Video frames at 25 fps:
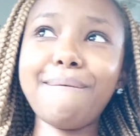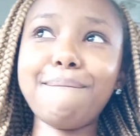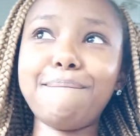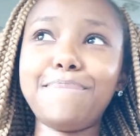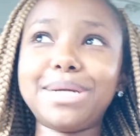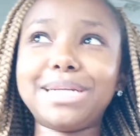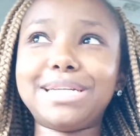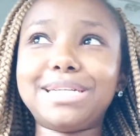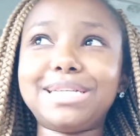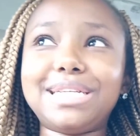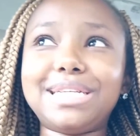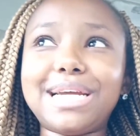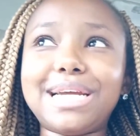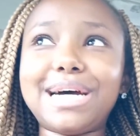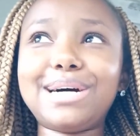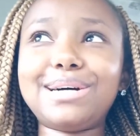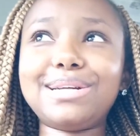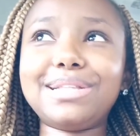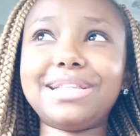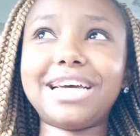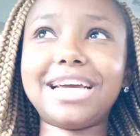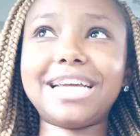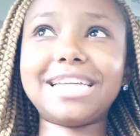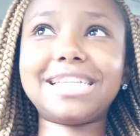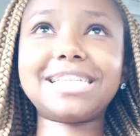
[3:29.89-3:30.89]
But now
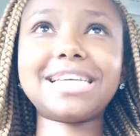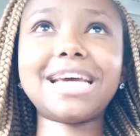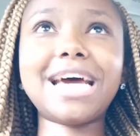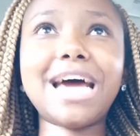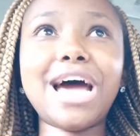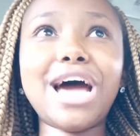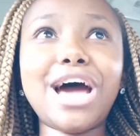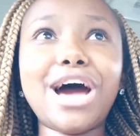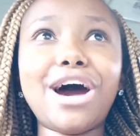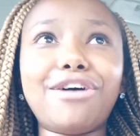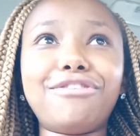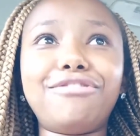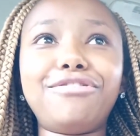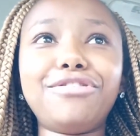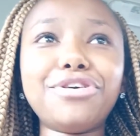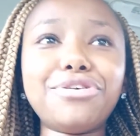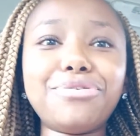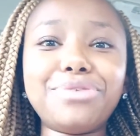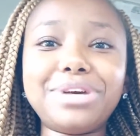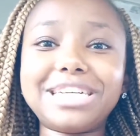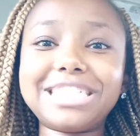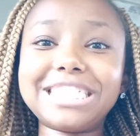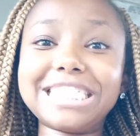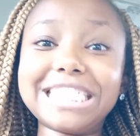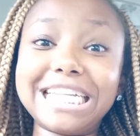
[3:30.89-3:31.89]
that a few
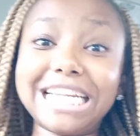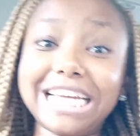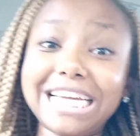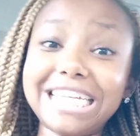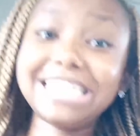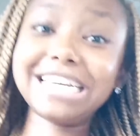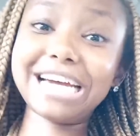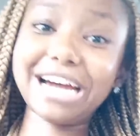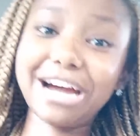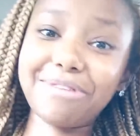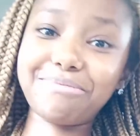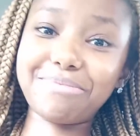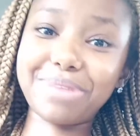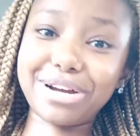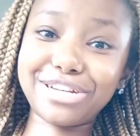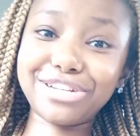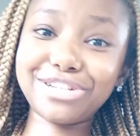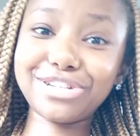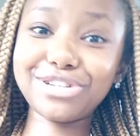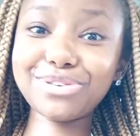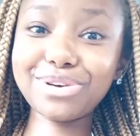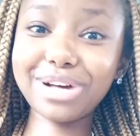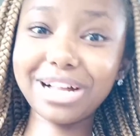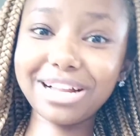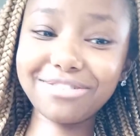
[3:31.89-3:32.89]
weeks later I'm
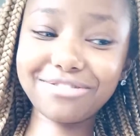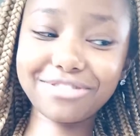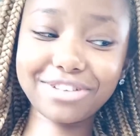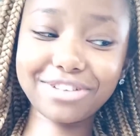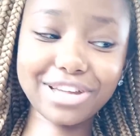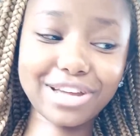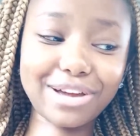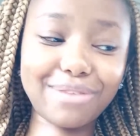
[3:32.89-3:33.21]
at 12k,